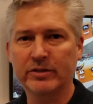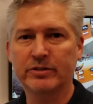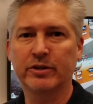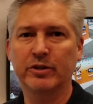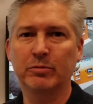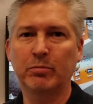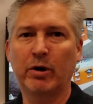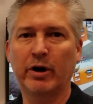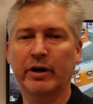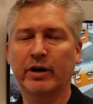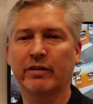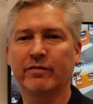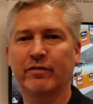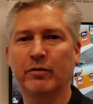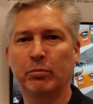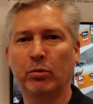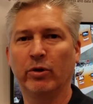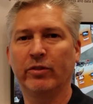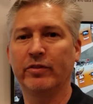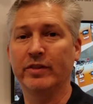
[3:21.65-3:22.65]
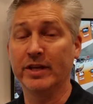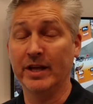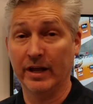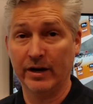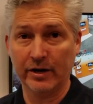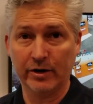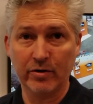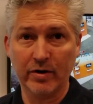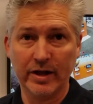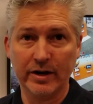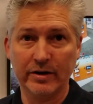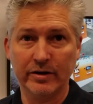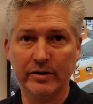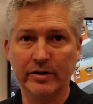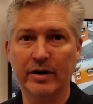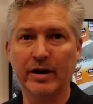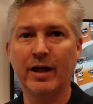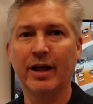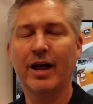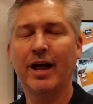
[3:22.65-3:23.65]
to the market for both the integrator
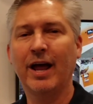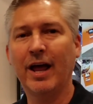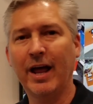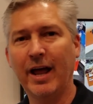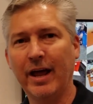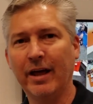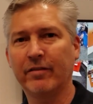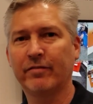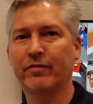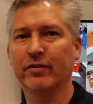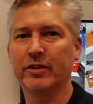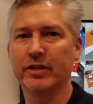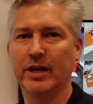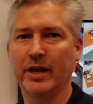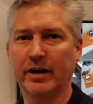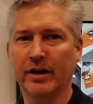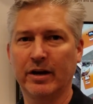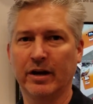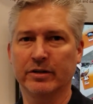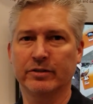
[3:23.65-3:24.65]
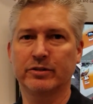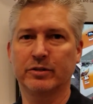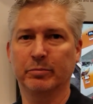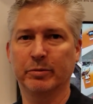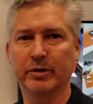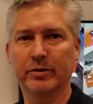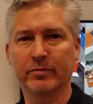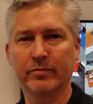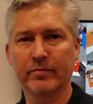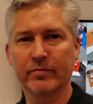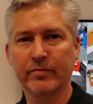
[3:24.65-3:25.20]
and for the end customer.